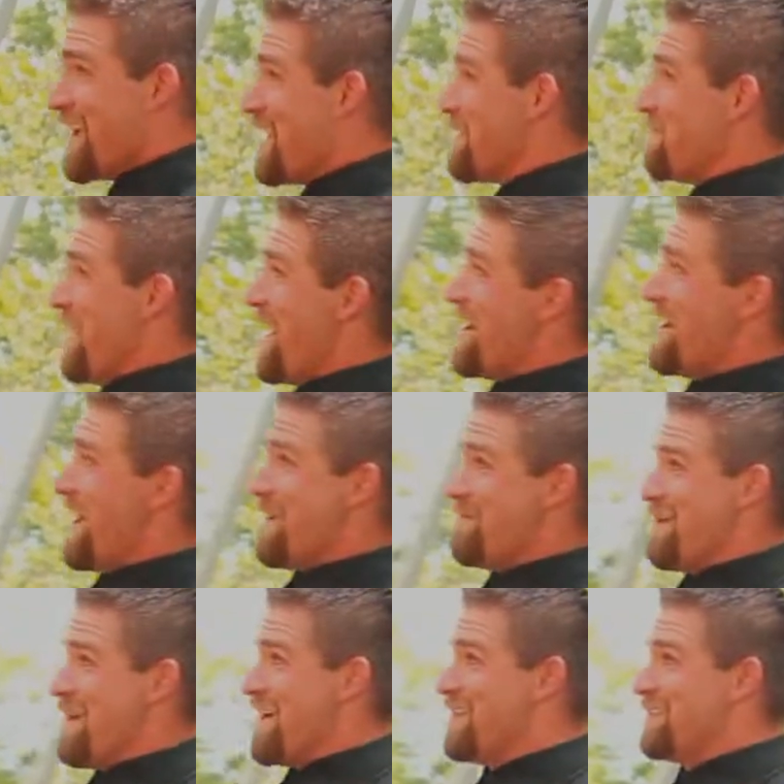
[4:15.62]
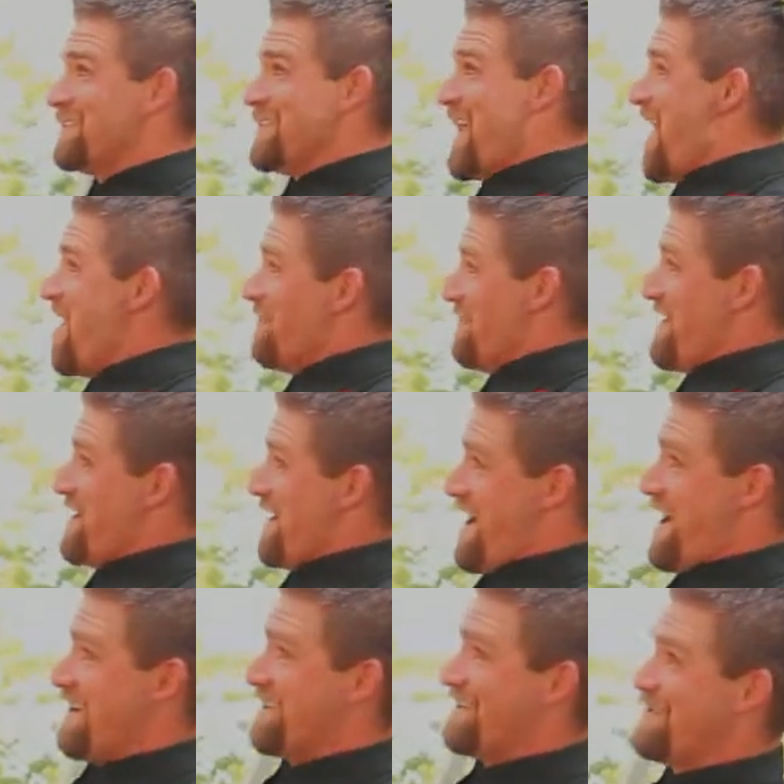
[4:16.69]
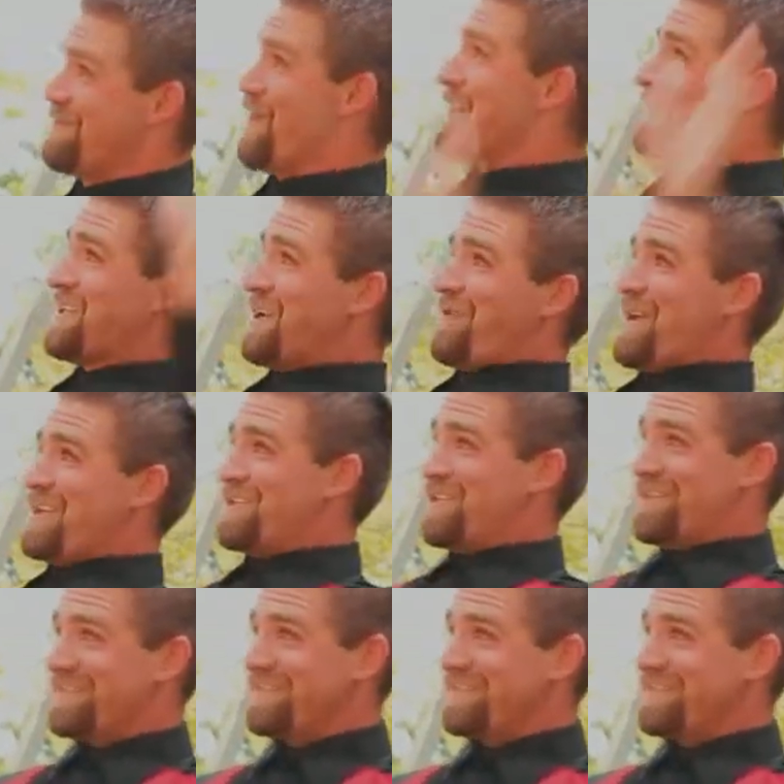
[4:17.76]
in my nightmares every night. What's the question?